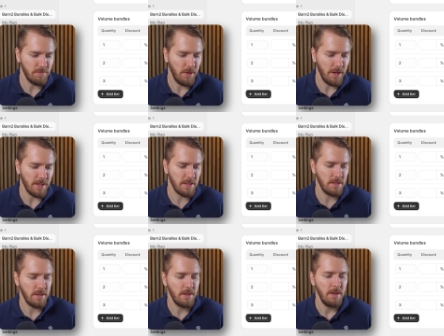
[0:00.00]
products
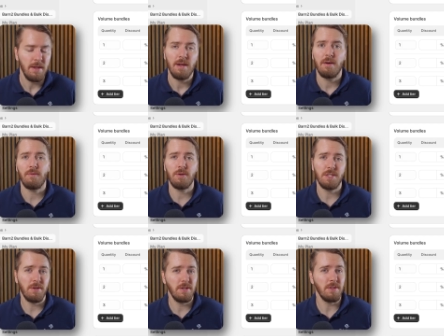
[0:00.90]
course,
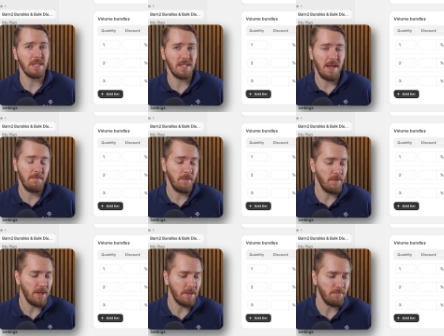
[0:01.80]
you can do the same
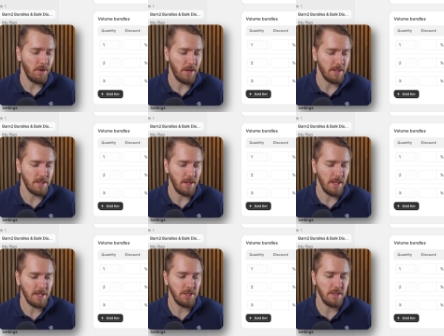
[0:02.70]
with product
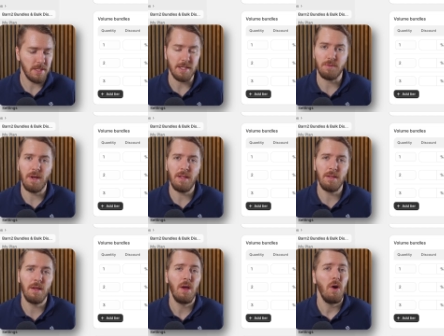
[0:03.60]
collections as well,
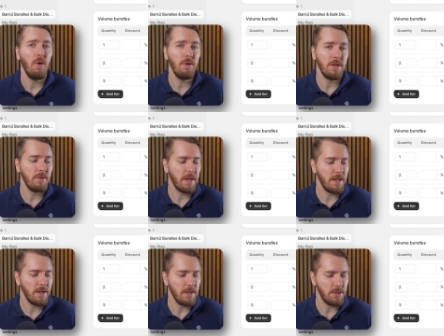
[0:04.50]
or you
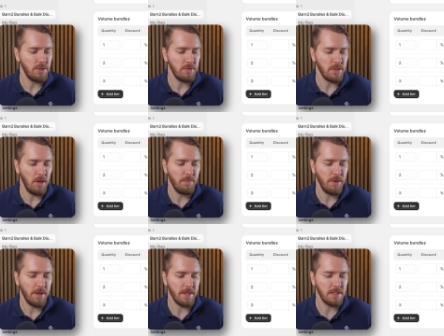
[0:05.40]
can choose all
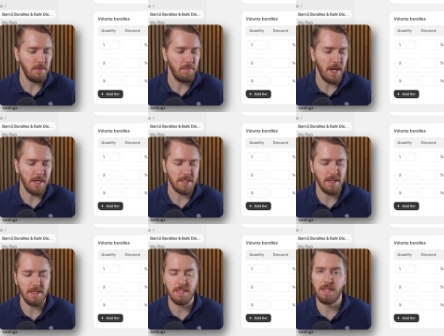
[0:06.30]
products minus
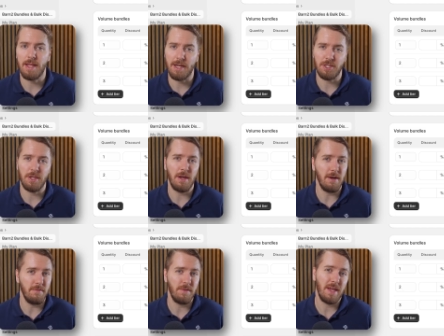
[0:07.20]
a selection
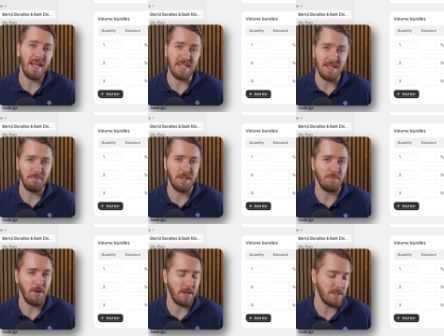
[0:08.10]
of exempted
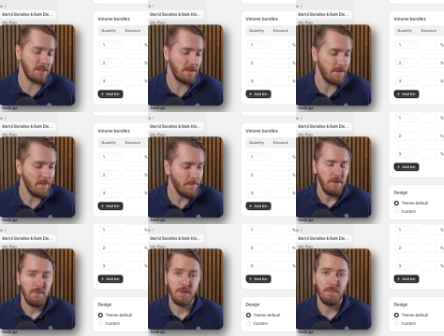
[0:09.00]
products.
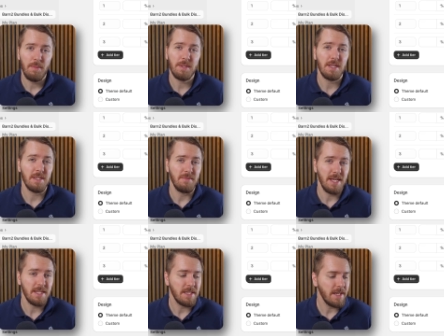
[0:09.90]
For the purposes of
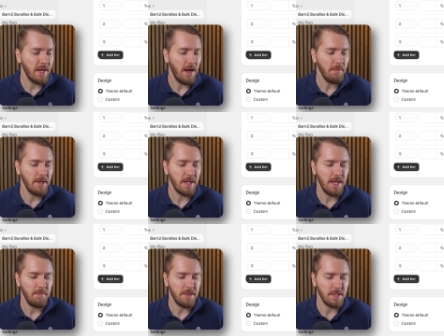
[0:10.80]
testing, I'm going to
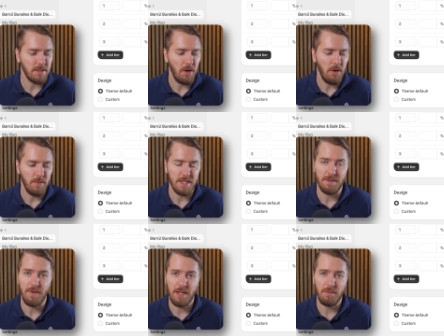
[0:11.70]
keep this always
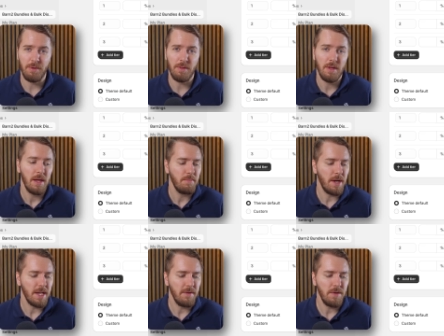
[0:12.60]
available,
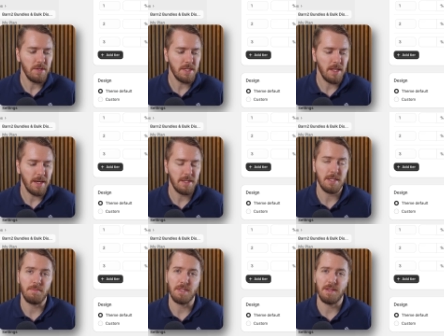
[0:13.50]
but if you select
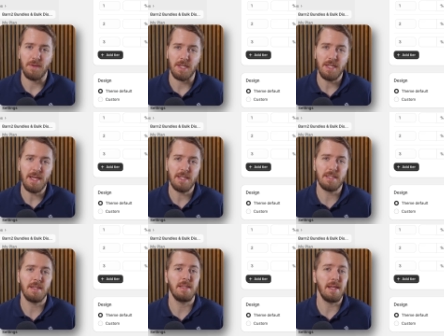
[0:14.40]
specific
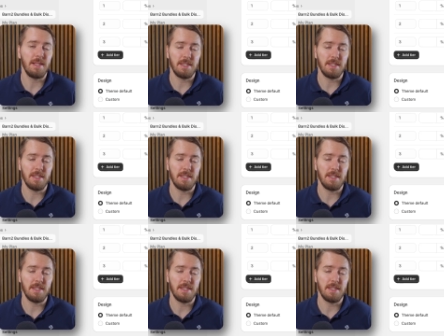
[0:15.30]
dates, then the